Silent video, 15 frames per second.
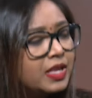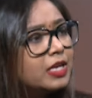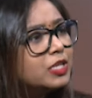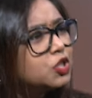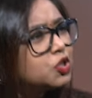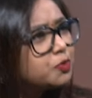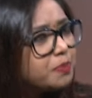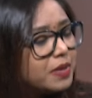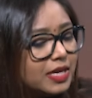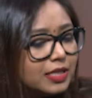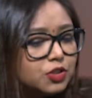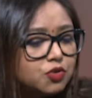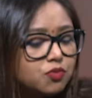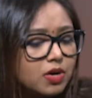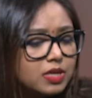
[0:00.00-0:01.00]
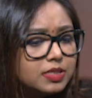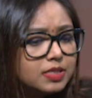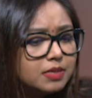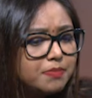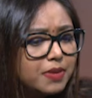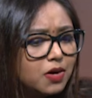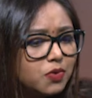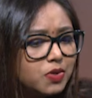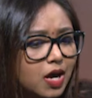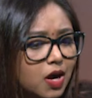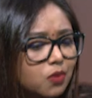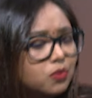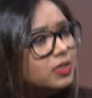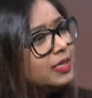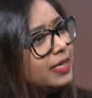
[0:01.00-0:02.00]
Speak to us about
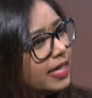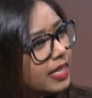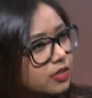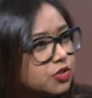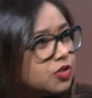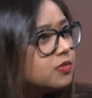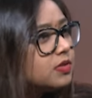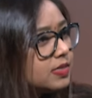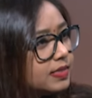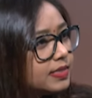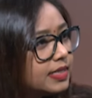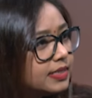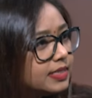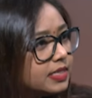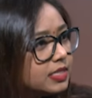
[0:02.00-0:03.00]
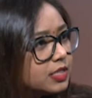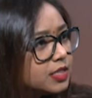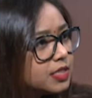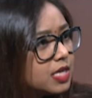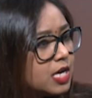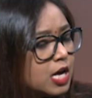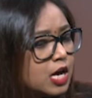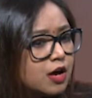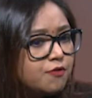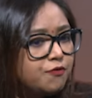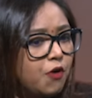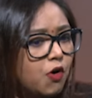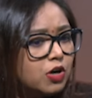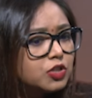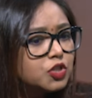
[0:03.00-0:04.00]
how dangerous it is
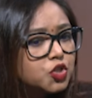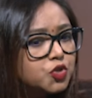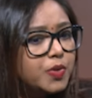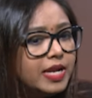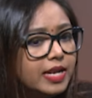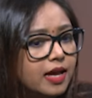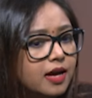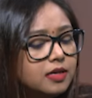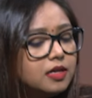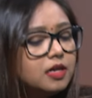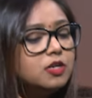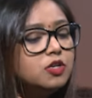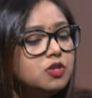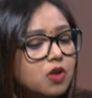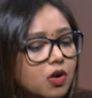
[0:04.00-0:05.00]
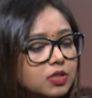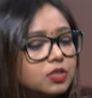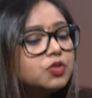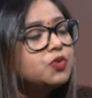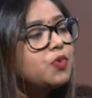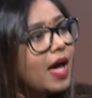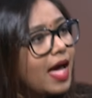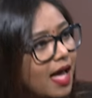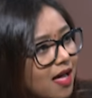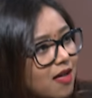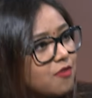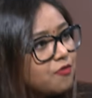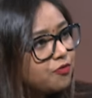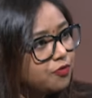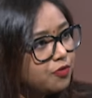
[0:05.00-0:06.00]
for Sri Lanka not to
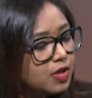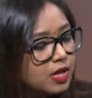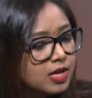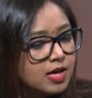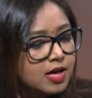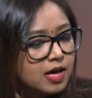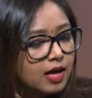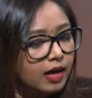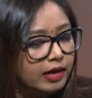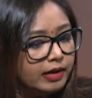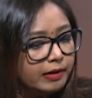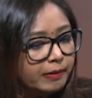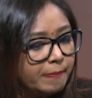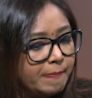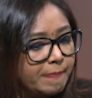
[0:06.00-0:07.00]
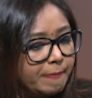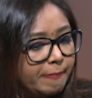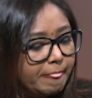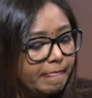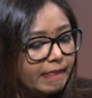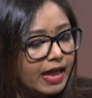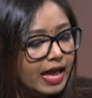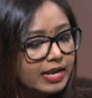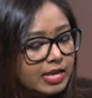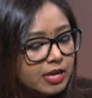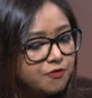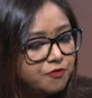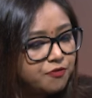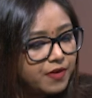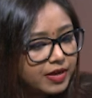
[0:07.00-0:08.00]
have an
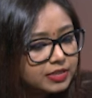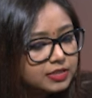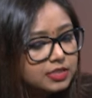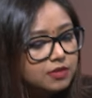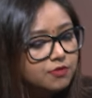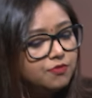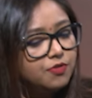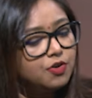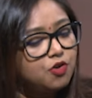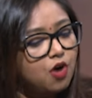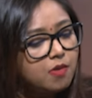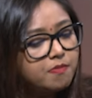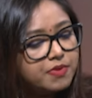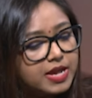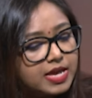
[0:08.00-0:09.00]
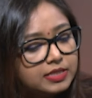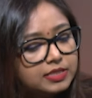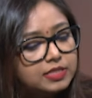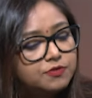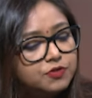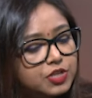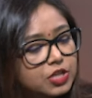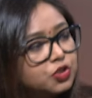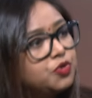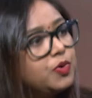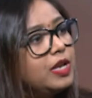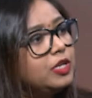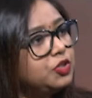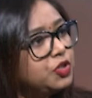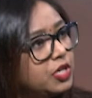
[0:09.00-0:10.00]
effective comprehensive
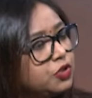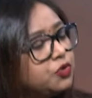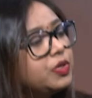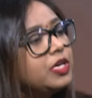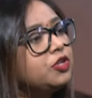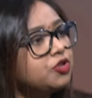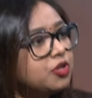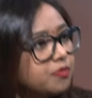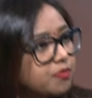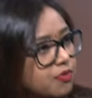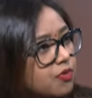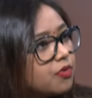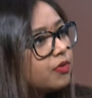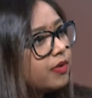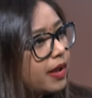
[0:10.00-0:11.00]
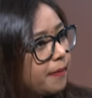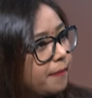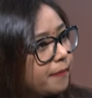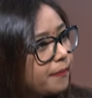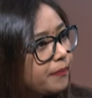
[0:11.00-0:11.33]
sexuality education program?